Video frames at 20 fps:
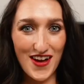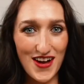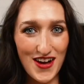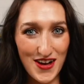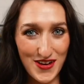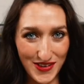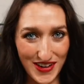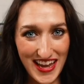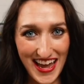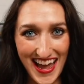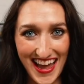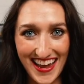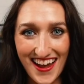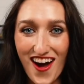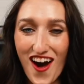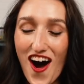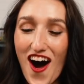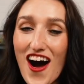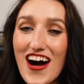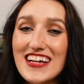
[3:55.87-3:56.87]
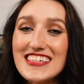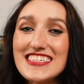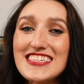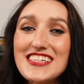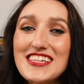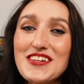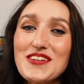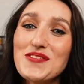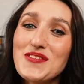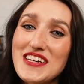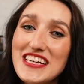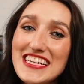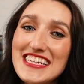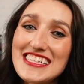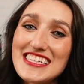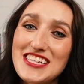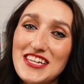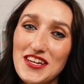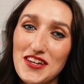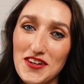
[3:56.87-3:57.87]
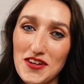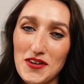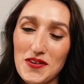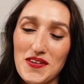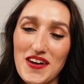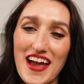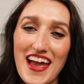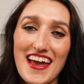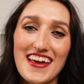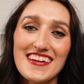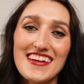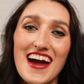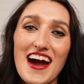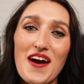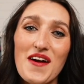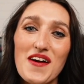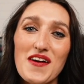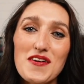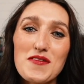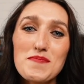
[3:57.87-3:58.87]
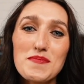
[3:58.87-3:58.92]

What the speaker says: Okay, on to week 2 and our